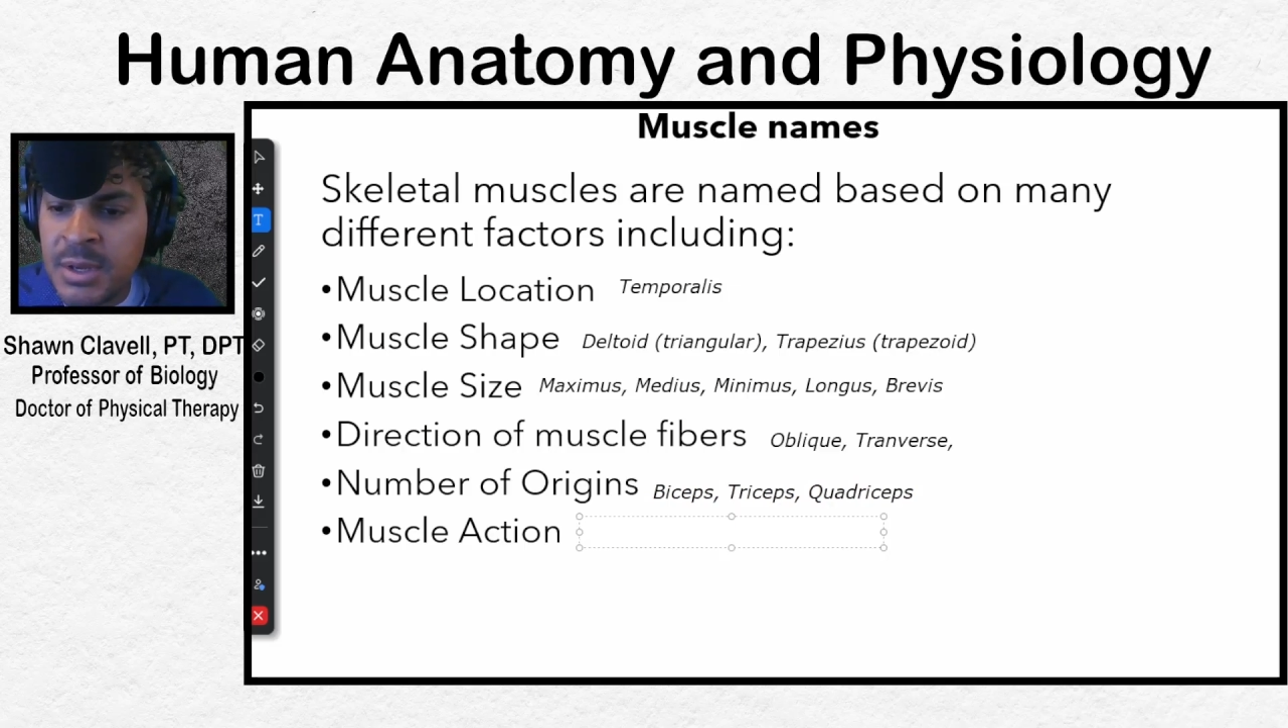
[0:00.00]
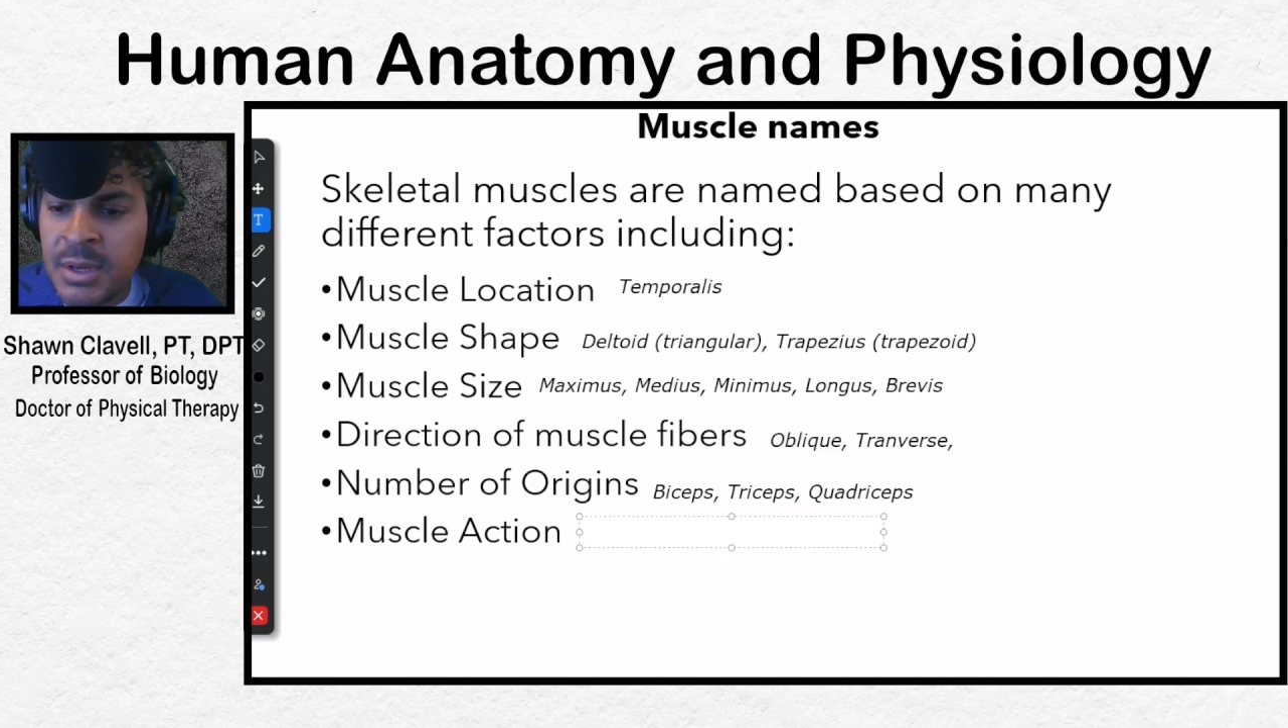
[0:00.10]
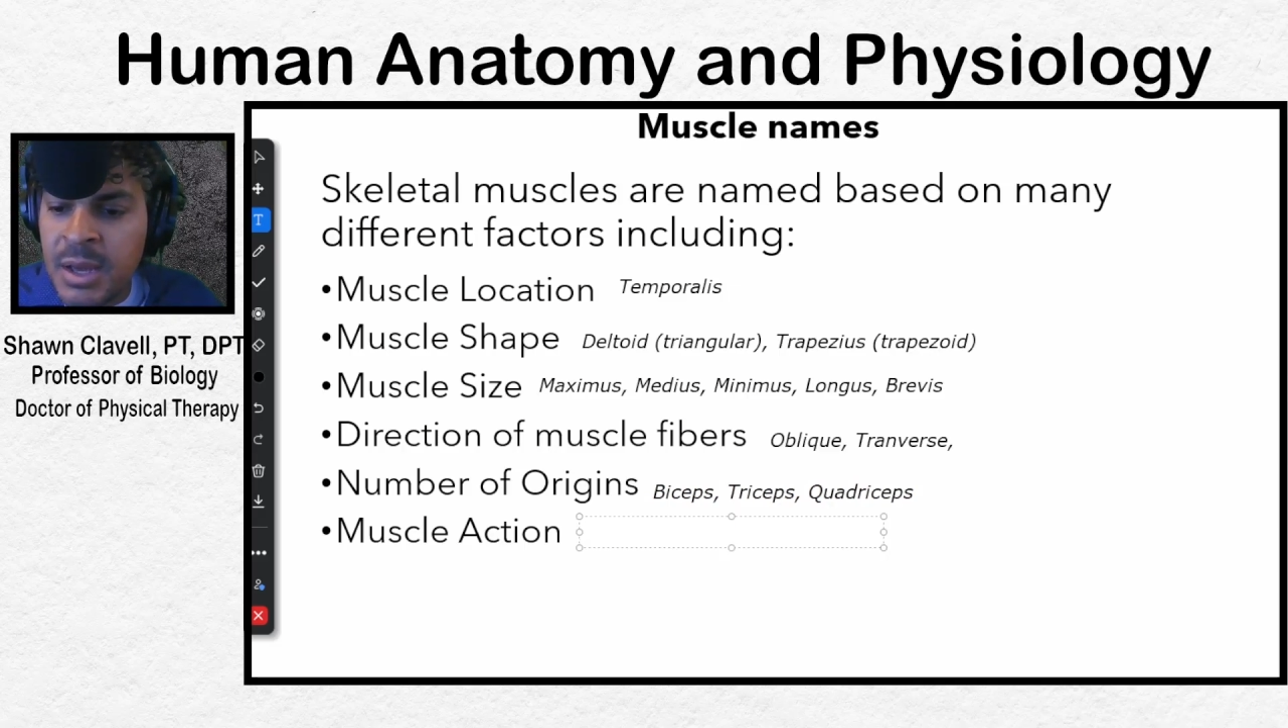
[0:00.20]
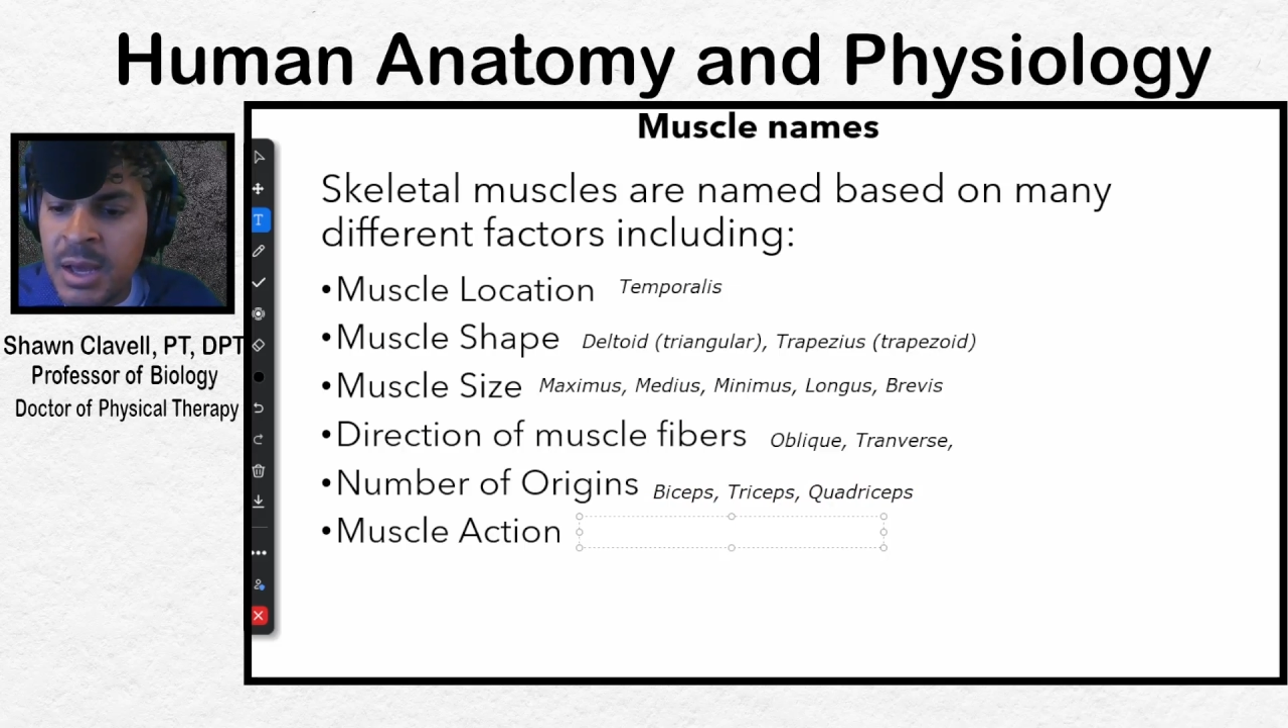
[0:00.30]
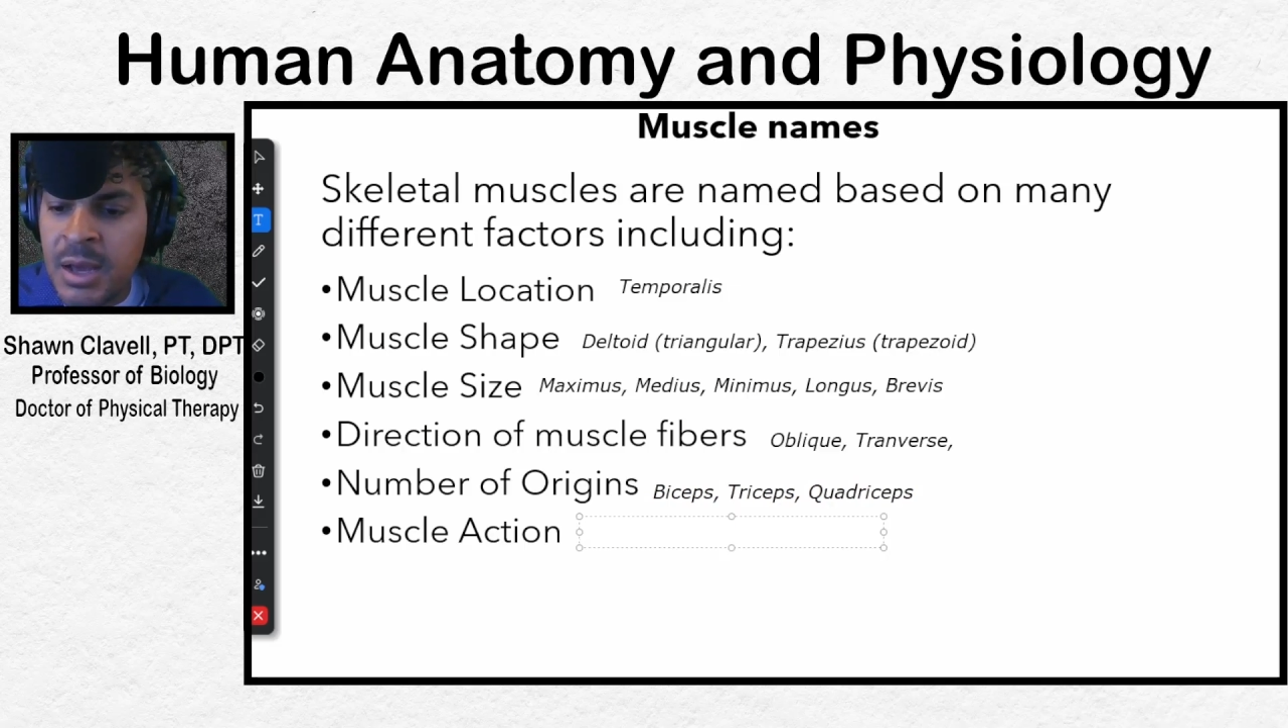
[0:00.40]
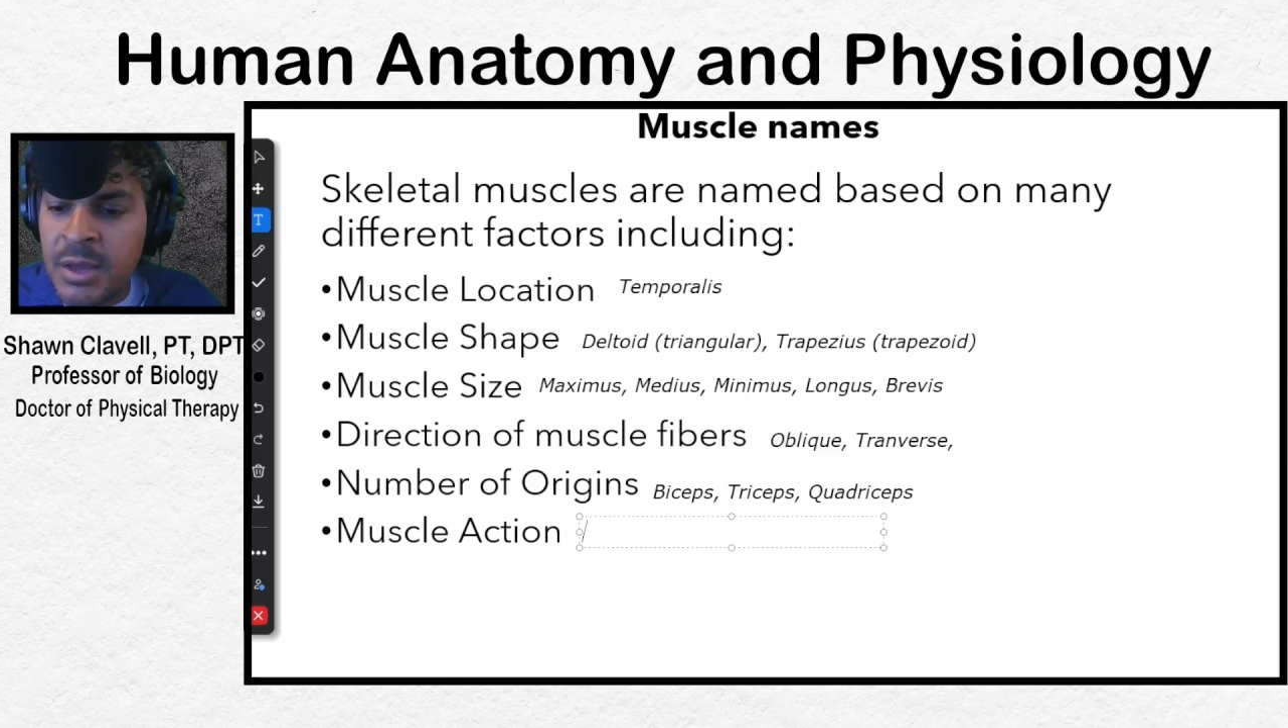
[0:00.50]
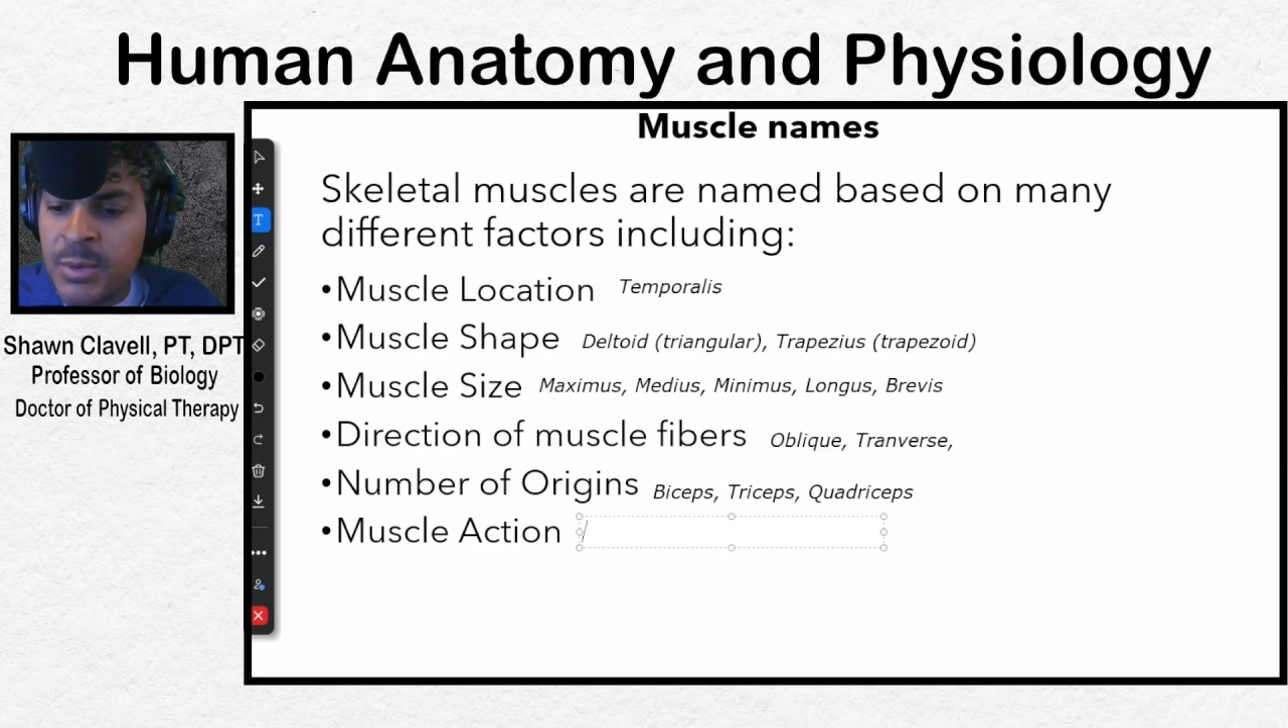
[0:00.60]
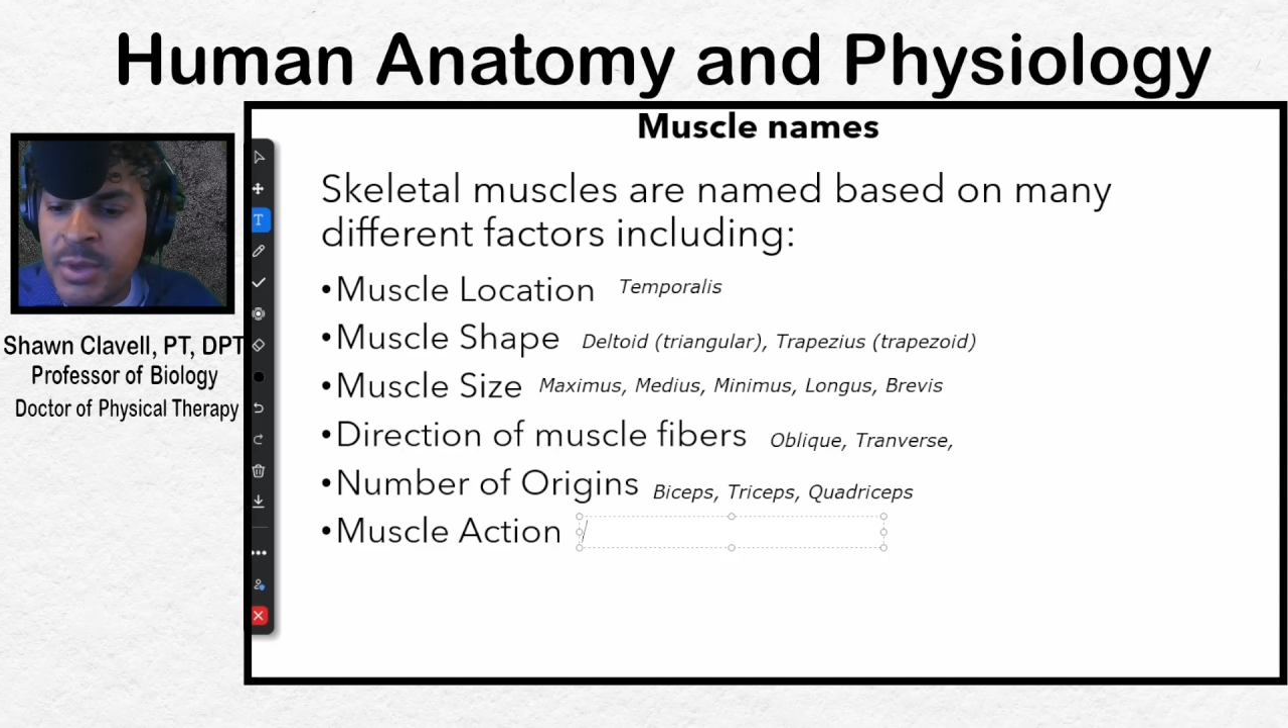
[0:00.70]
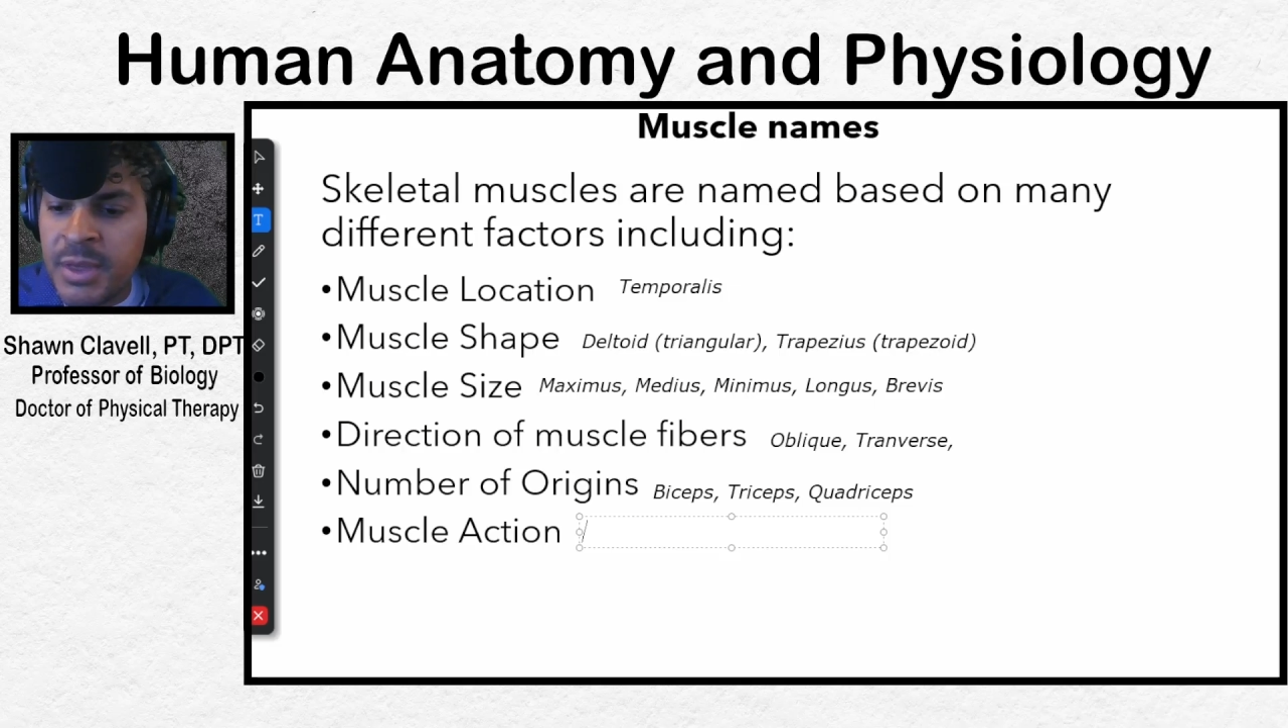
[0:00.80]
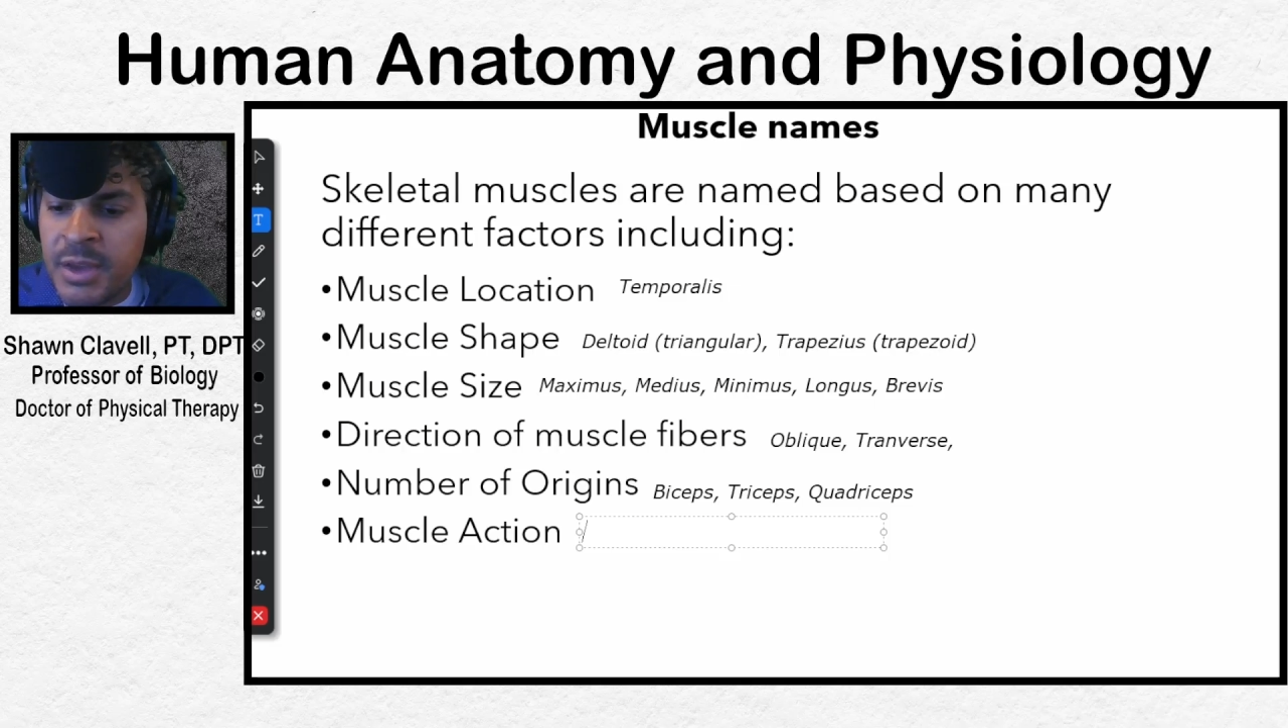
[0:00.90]
we
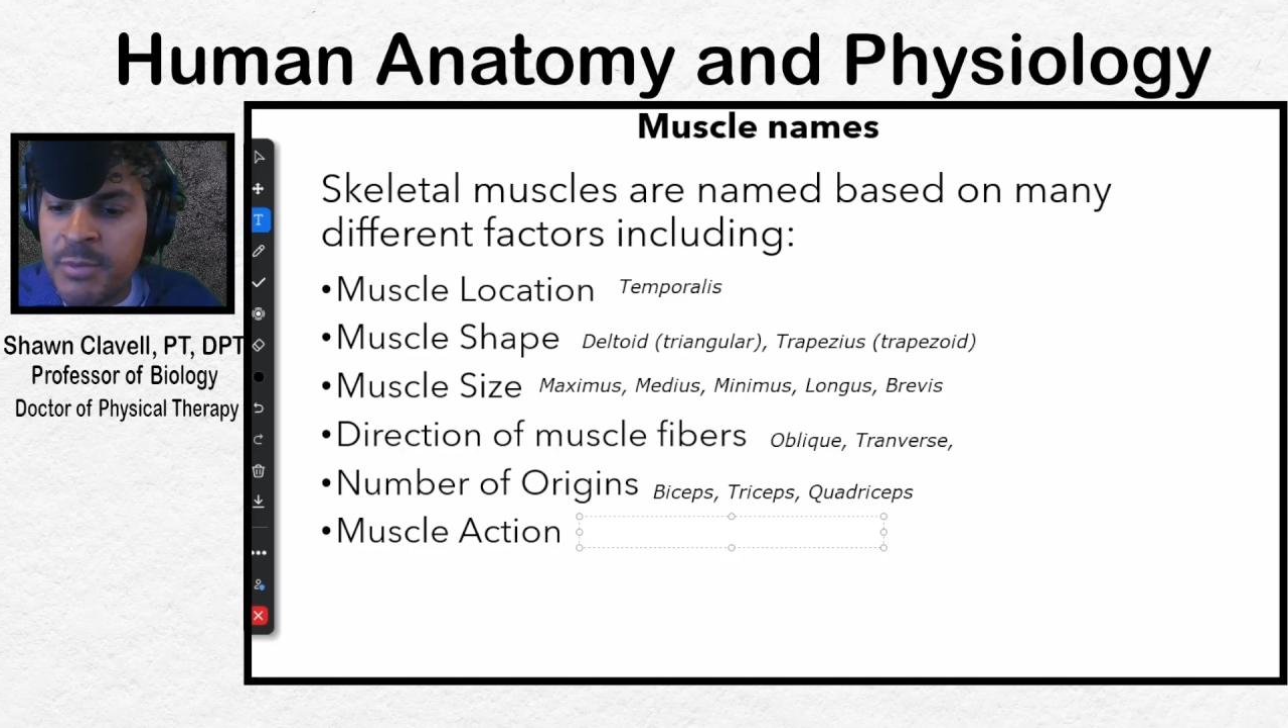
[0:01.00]
think of